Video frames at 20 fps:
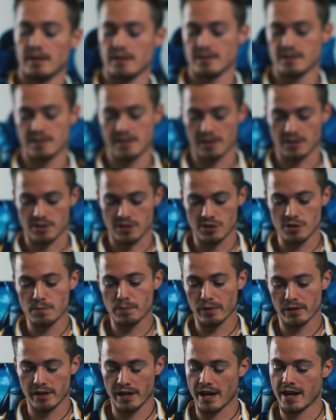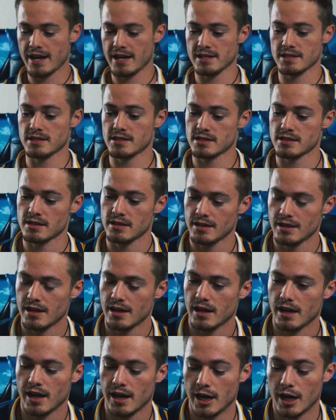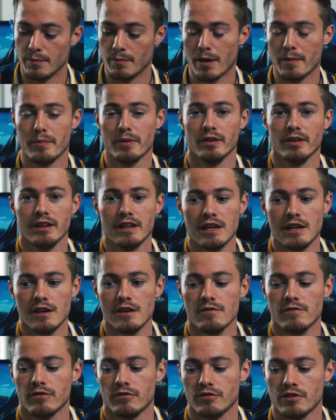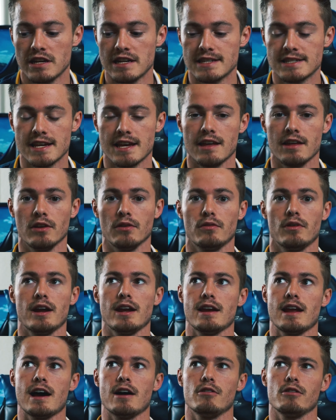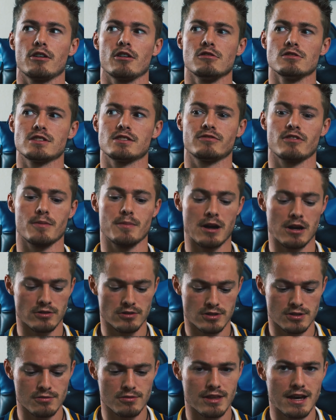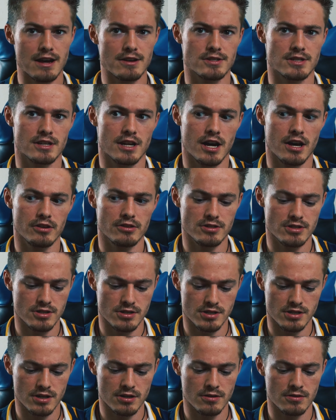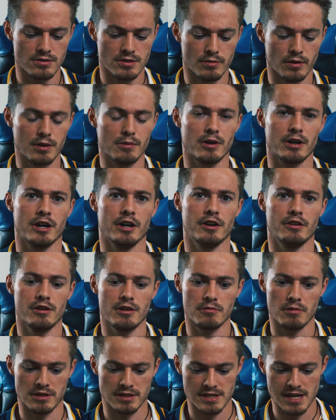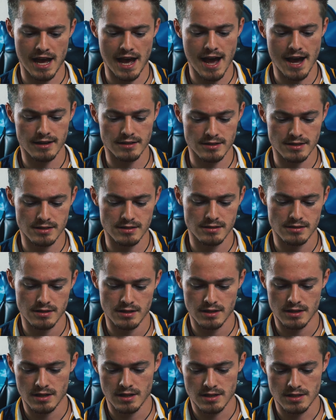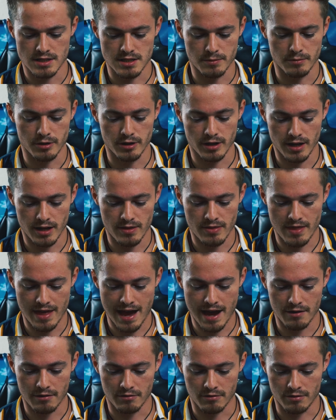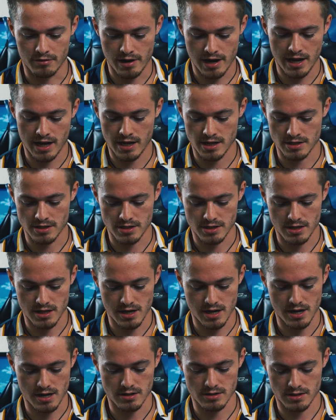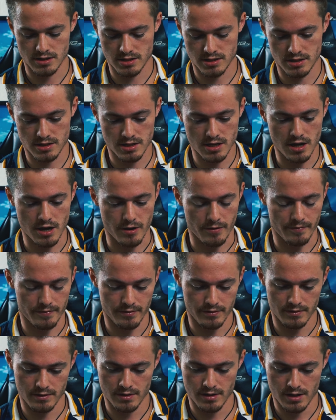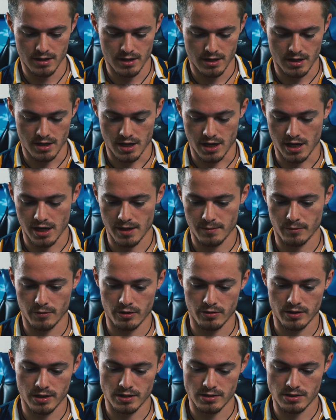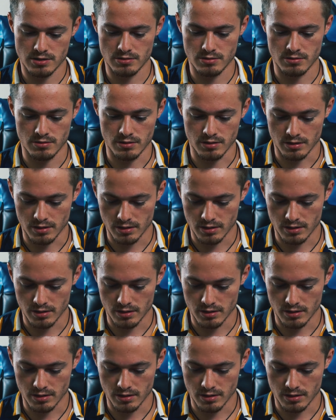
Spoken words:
this thing's super nice. I believe retail right now goes for about $2,000 or so, $2,100 with tax, somewhere in that range there. So I'm going to